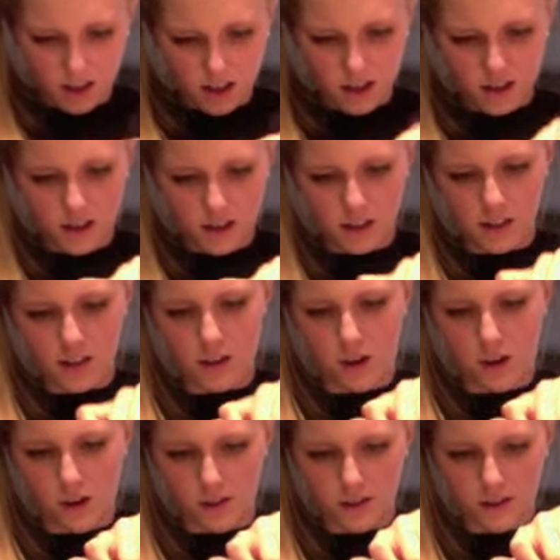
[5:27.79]
It's
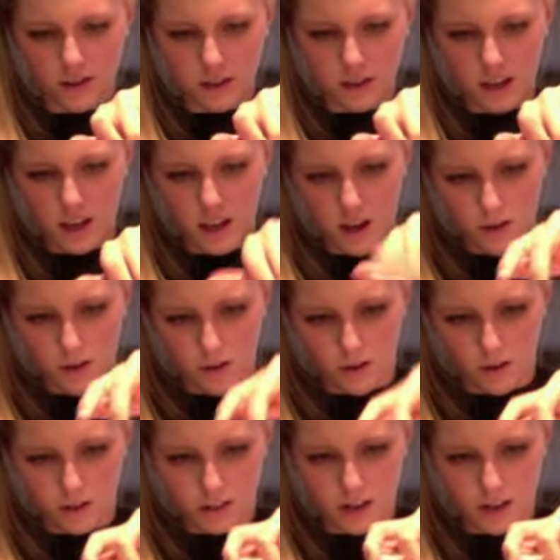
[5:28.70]
all sticky around
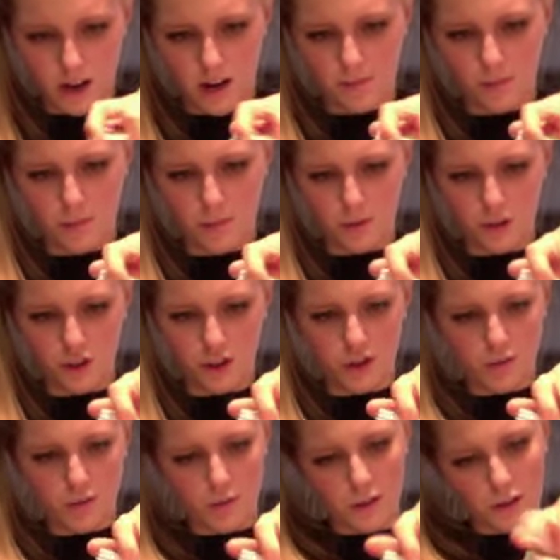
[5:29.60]
the top, which
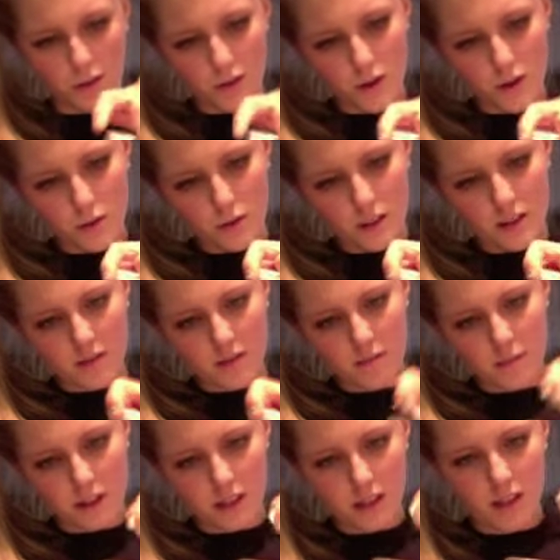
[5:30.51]
is really gross,
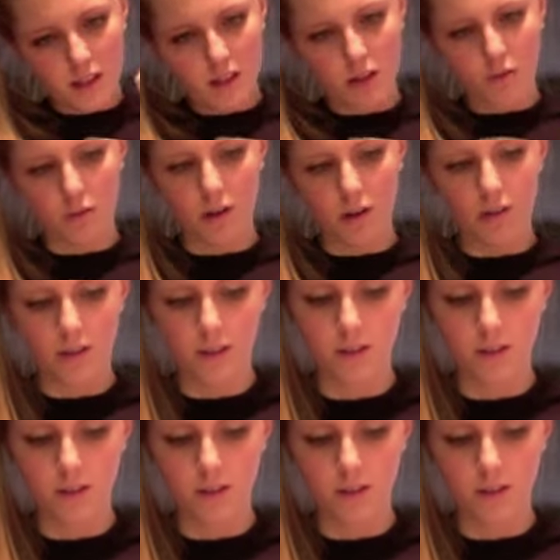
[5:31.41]
but whatever.